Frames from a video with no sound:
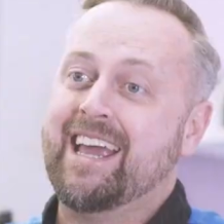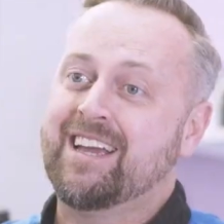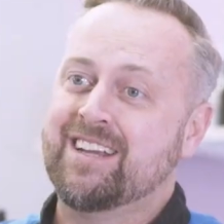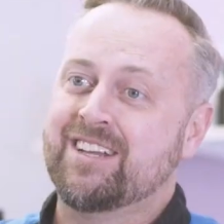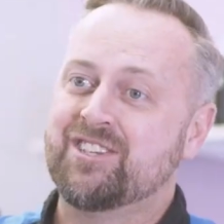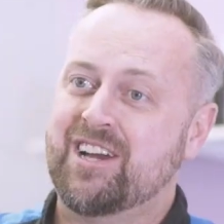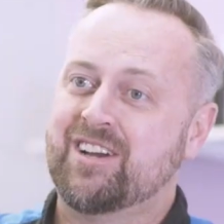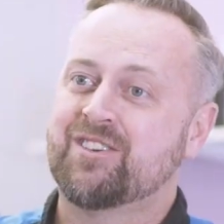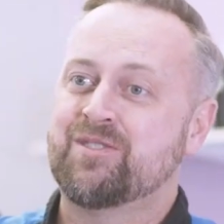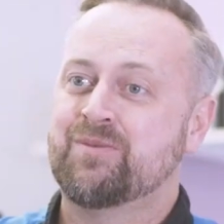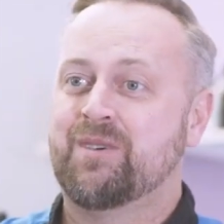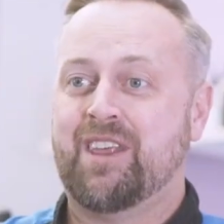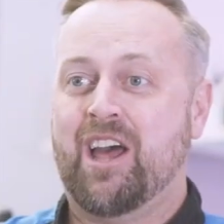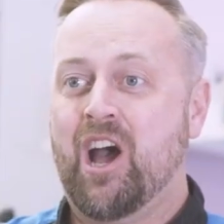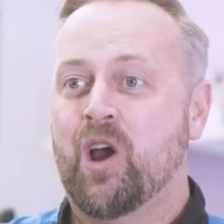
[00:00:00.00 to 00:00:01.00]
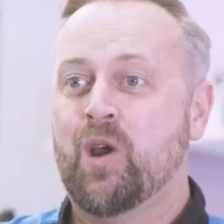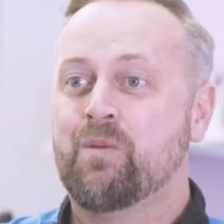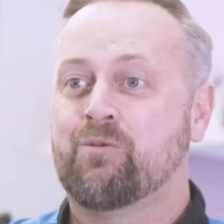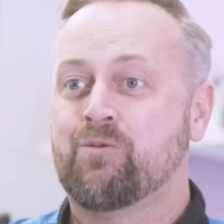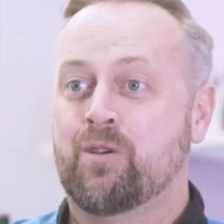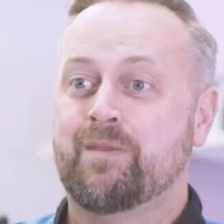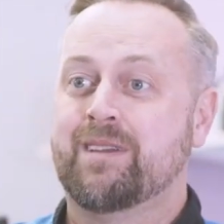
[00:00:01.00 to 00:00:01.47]
in conjunction with a
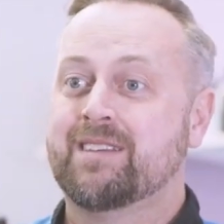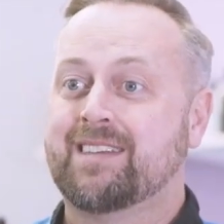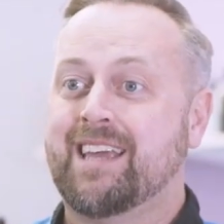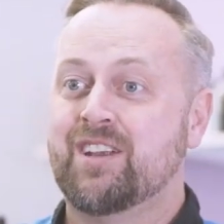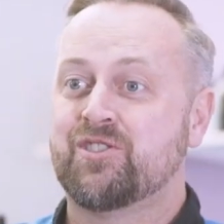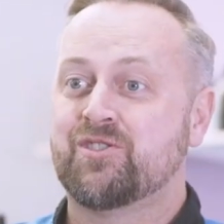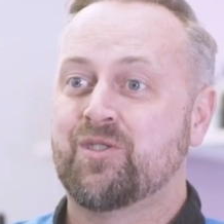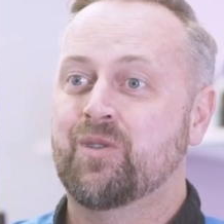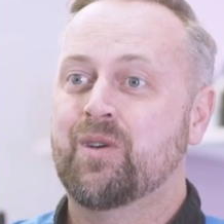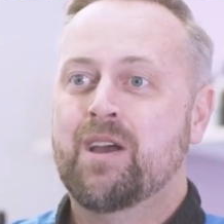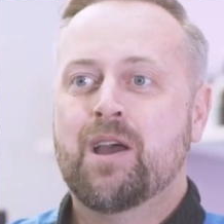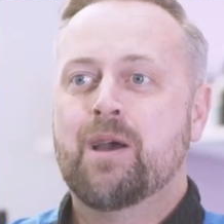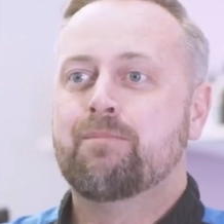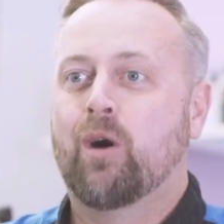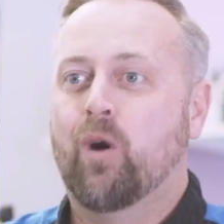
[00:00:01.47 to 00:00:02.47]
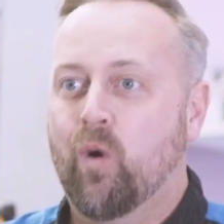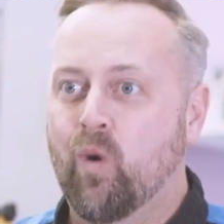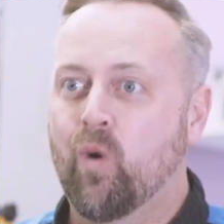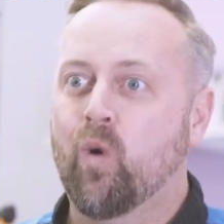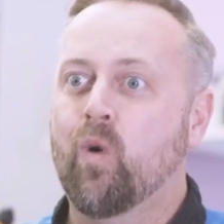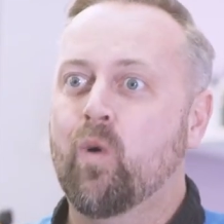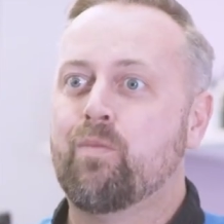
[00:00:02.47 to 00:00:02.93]
home grooming schedule, but
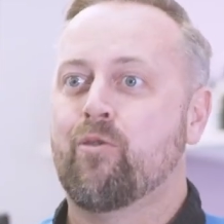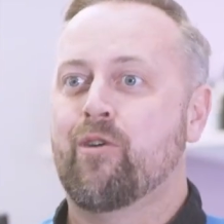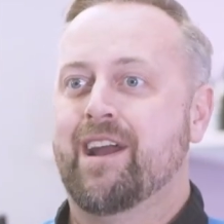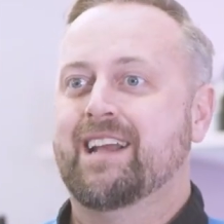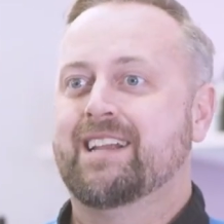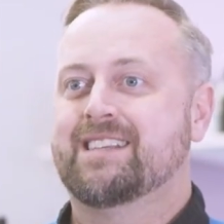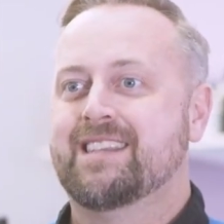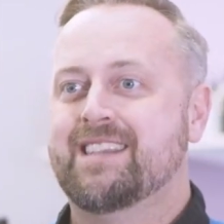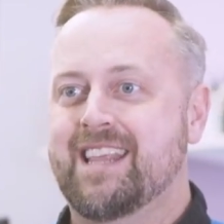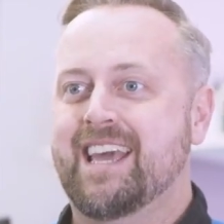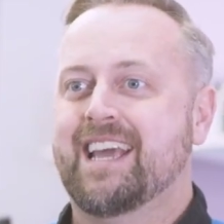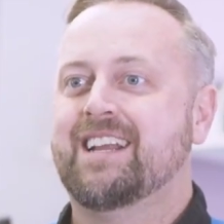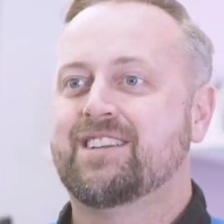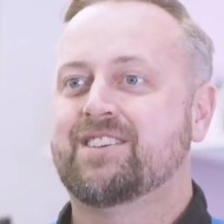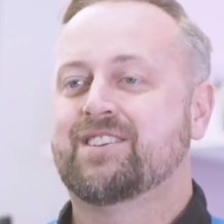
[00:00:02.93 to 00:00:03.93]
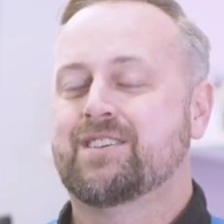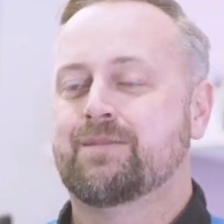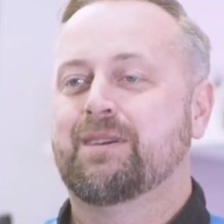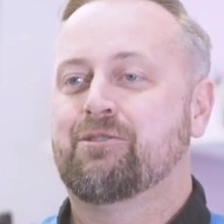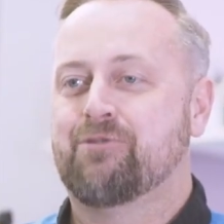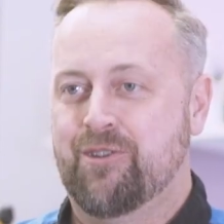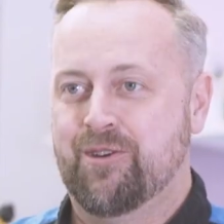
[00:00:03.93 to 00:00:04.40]
all breeds need
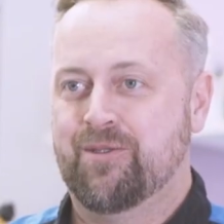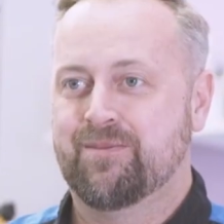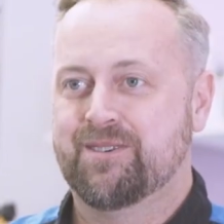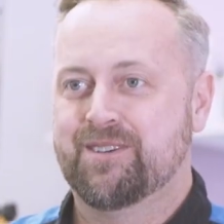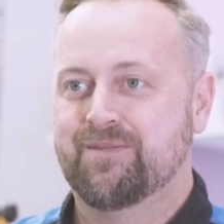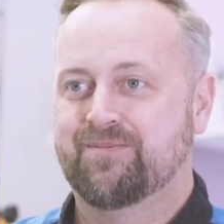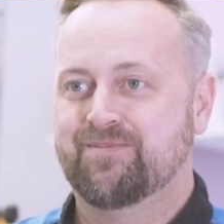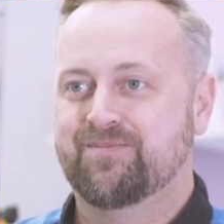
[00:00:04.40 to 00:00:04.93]
to be groomed.